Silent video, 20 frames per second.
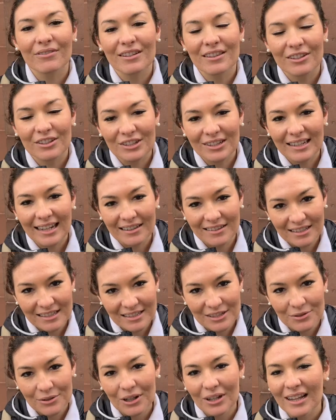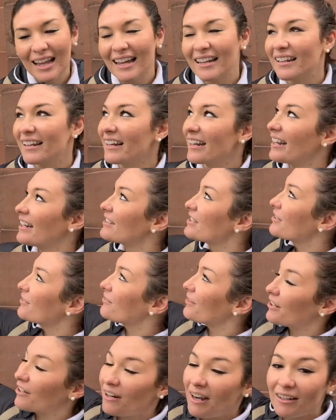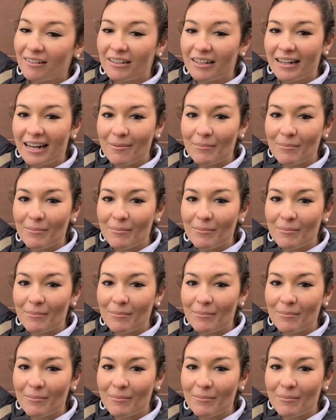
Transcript: the cathedral and they need to figure out the name